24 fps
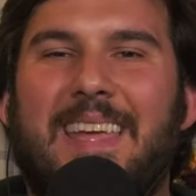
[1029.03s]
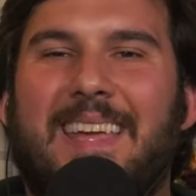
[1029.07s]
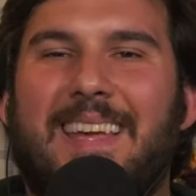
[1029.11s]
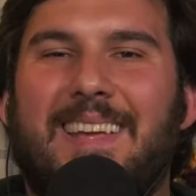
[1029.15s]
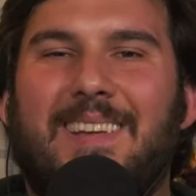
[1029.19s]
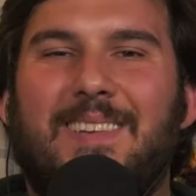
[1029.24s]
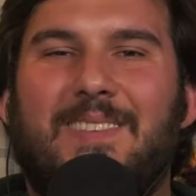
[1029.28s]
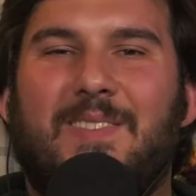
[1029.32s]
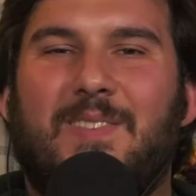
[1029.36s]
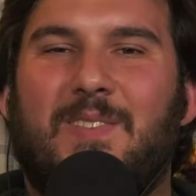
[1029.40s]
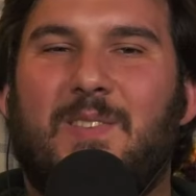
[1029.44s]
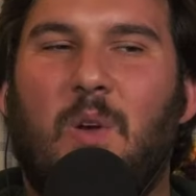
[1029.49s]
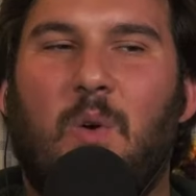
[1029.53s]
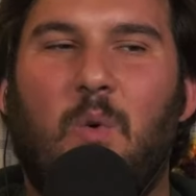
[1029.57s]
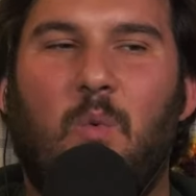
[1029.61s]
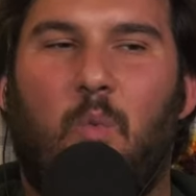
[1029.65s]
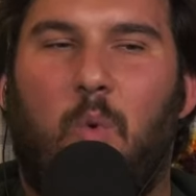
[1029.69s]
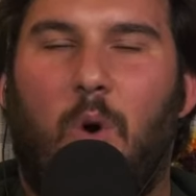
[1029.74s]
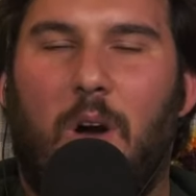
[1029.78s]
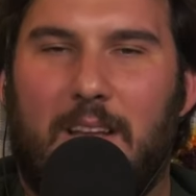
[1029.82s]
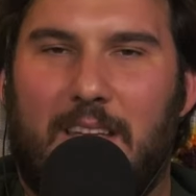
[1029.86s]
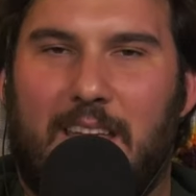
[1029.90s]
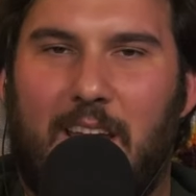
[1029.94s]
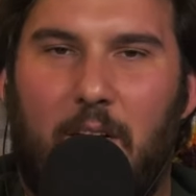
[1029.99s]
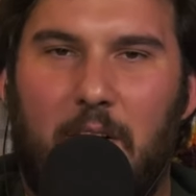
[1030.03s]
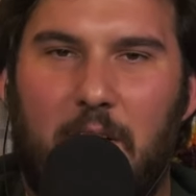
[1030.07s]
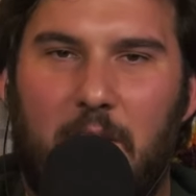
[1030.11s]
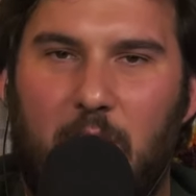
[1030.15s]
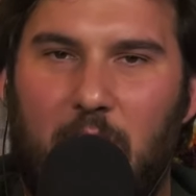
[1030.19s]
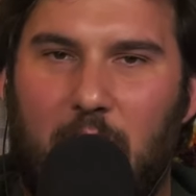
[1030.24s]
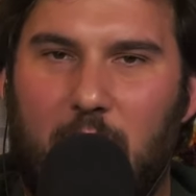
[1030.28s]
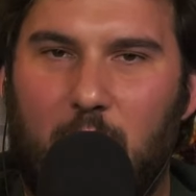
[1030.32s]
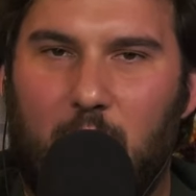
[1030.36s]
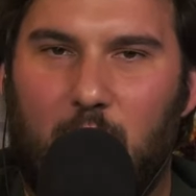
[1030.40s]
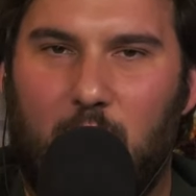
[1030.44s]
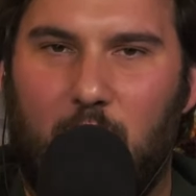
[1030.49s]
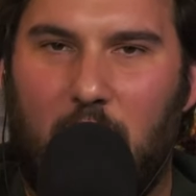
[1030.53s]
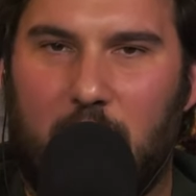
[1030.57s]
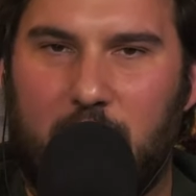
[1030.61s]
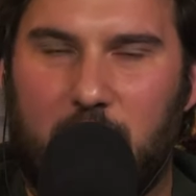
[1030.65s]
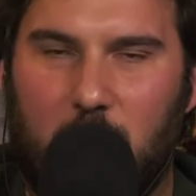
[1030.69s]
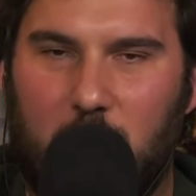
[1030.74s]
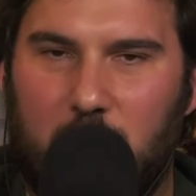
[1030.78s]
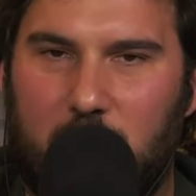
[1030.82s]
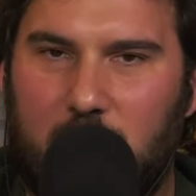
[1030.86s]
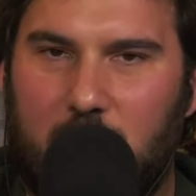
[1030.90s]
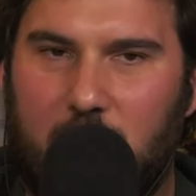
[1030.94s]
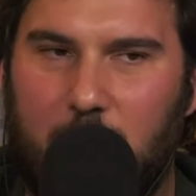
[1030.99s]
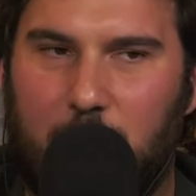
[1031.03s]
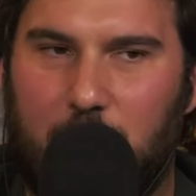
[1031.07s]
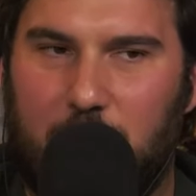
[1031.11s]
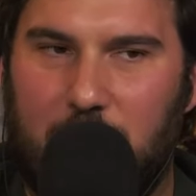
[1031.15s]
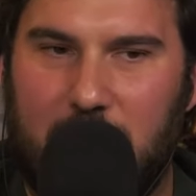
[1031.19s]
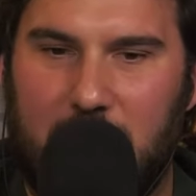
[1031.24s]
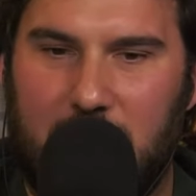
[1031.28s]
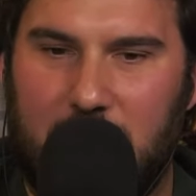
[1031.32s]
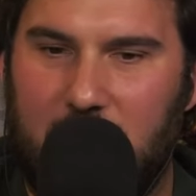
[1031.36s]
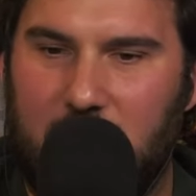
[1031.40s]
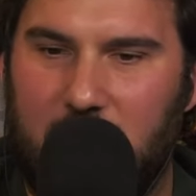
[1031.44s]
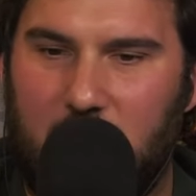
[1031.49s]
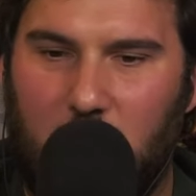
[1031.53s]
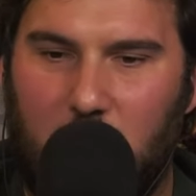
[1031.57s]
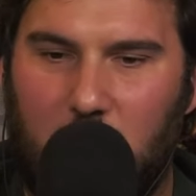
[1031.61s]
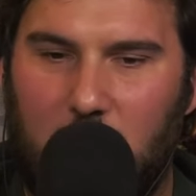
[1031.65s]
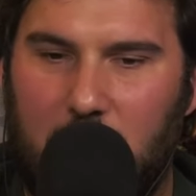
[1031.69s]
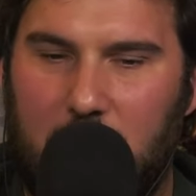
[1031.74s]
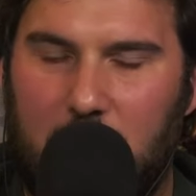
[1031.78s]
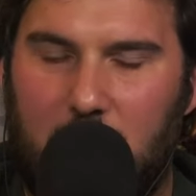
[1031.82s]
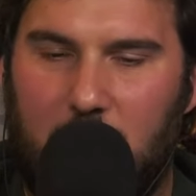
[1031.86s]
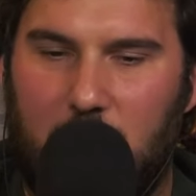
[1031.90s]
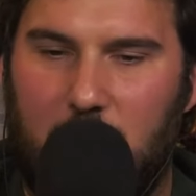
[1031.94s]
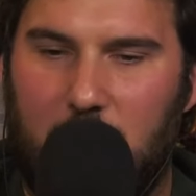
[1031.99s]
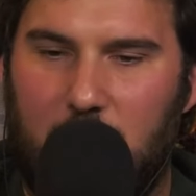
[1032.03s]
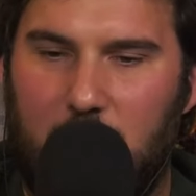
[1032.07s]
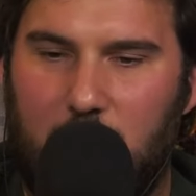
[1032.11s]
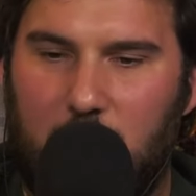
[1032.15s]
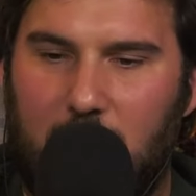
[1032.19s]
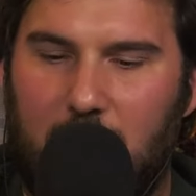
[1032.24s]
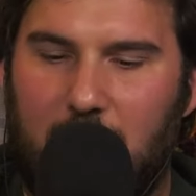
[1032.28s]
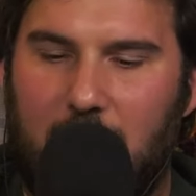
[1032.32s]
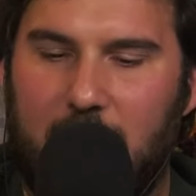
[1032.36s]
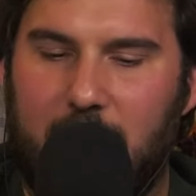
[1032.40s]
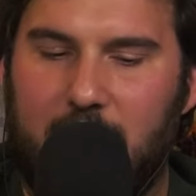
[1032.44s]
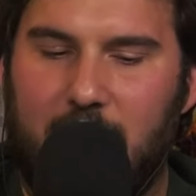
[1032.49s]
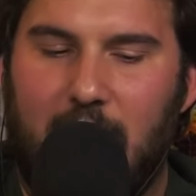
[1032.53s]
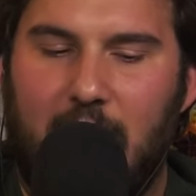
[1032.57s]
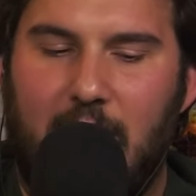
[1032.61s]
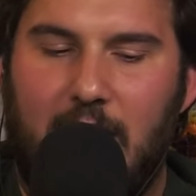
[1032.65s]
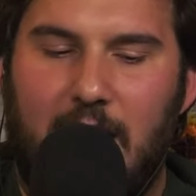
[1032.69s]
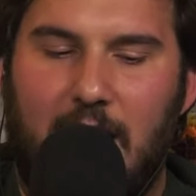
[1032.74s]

so what? Kerry Russell's completely and totally underutilized.